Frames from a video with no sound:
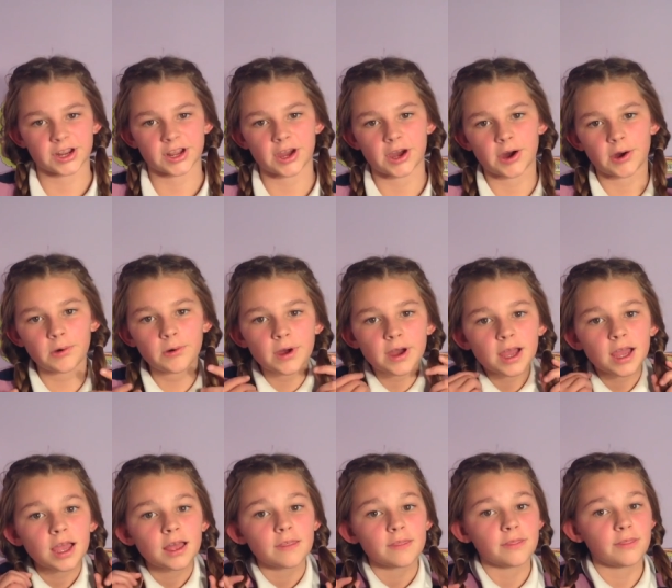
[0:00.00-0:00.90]
And there you
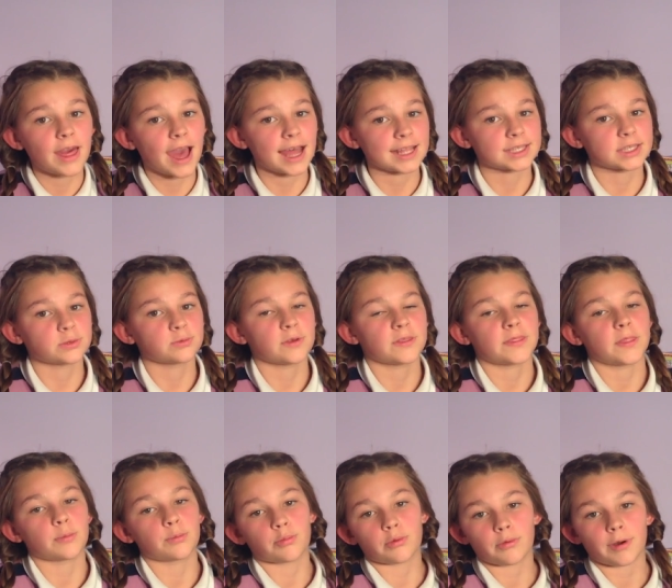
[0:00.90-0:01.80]
go.
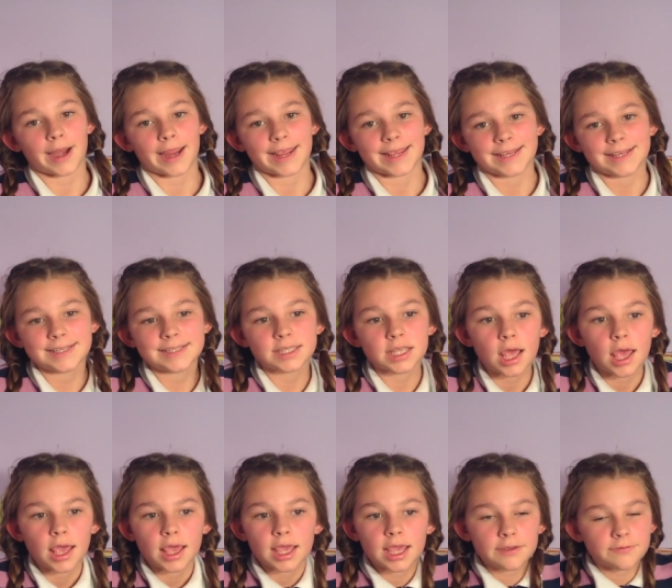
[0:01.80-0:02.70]
That's with the
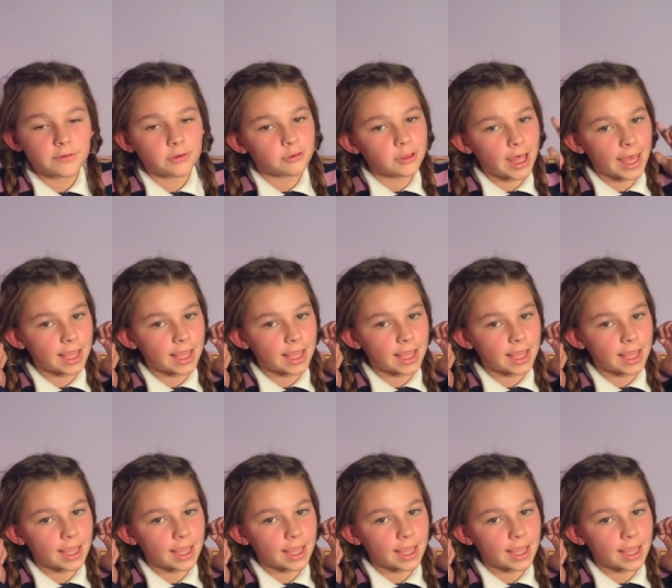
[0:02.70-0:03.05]
braids.